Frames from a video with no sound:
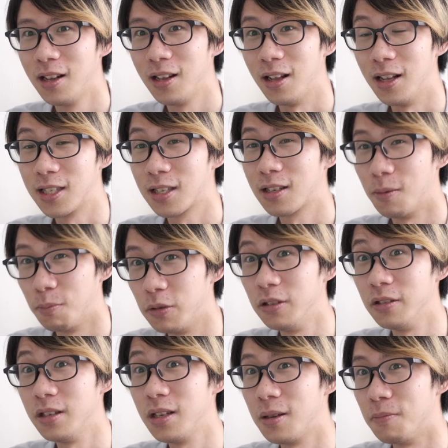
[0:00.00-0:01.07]
it's
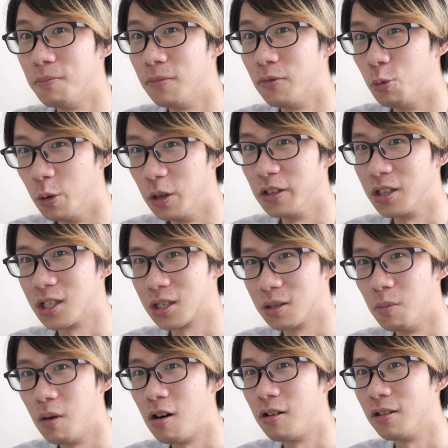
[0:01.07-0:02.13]
completely really
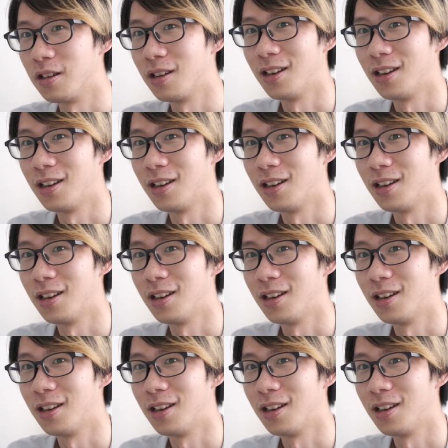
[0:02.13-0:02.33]
small.